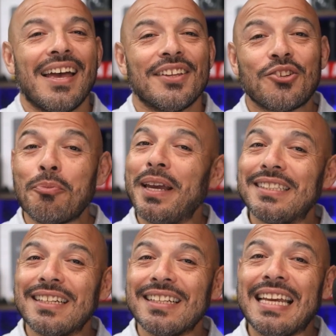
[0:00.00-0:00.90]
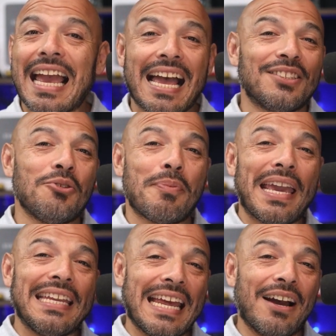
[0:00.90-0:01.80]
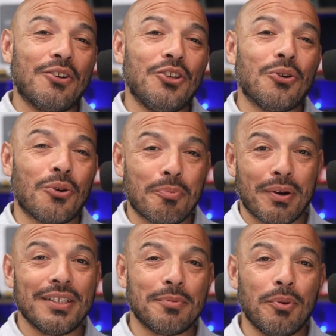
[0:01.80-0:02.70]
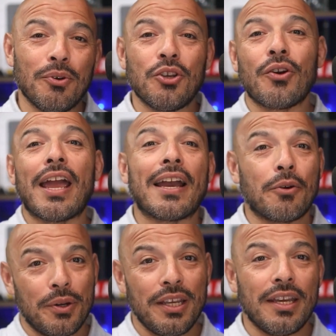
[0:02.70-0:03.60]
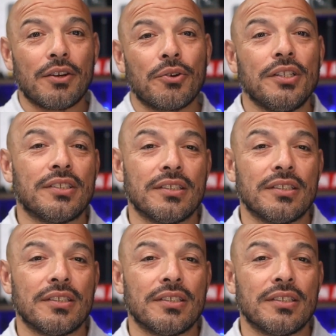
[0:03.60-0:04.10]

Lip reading: So basically, as you pay down your principal, your equity increases.